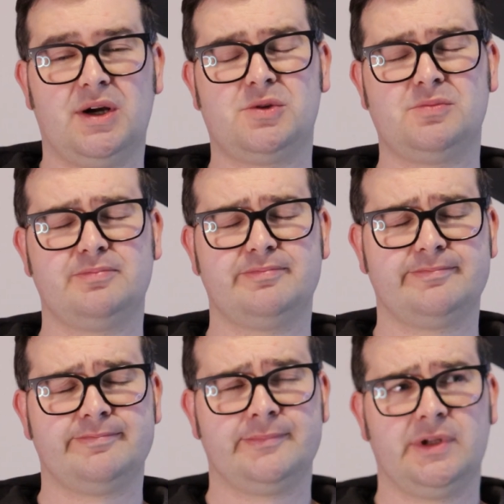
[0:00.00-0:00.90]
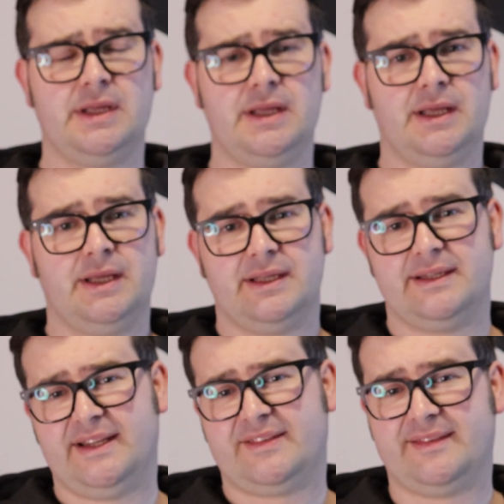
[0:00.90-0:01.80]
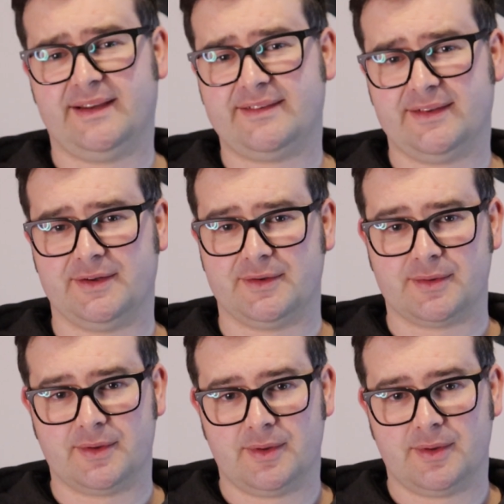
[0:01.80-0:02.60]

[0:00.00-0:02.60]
Well, yes they do,